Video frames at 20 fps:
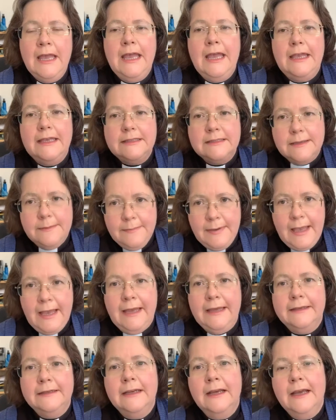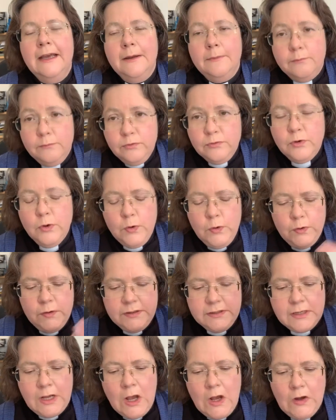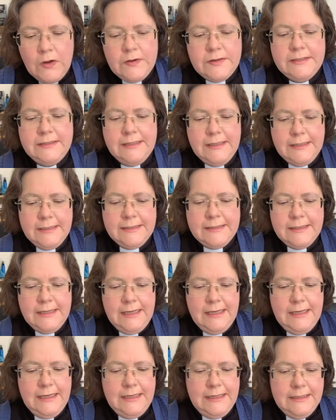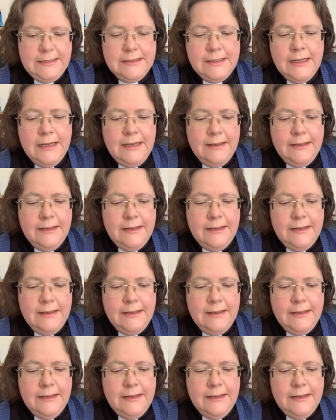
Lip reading: It's a man broadcasting seed.